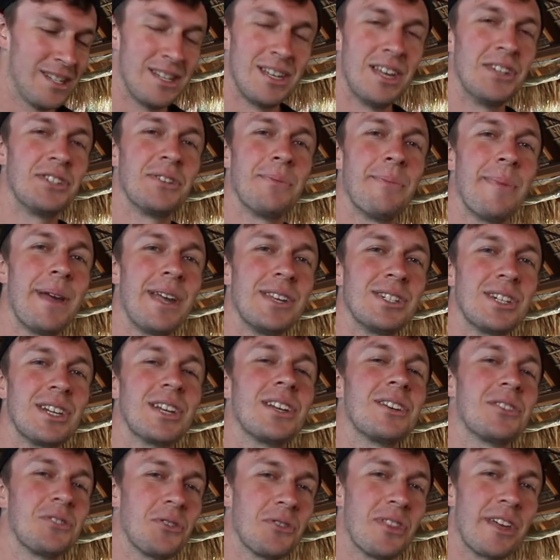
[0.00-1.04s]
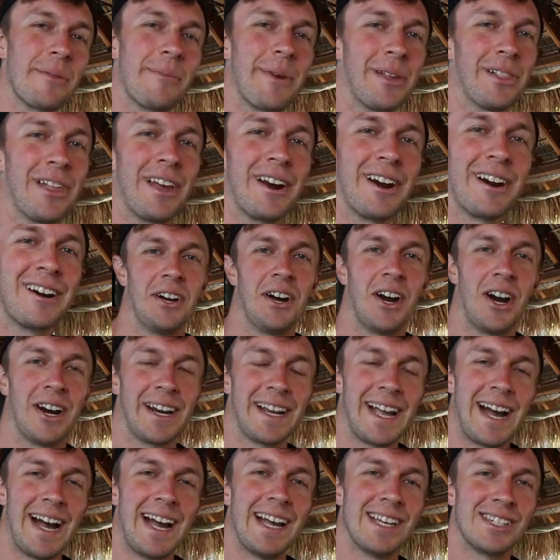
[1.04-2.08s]
It's amazing, you'll thank me later. All right
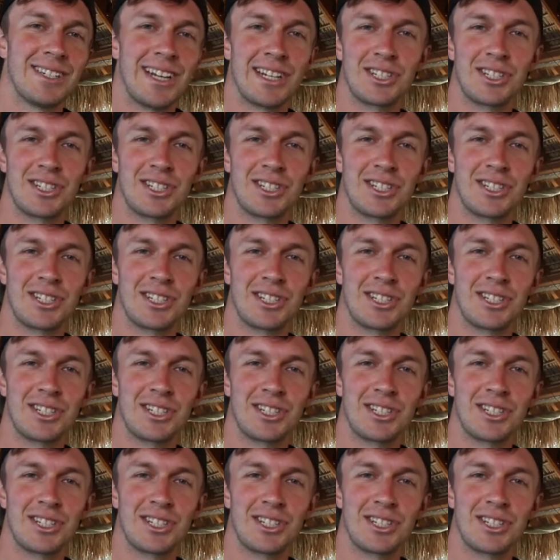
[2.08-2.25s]
guys,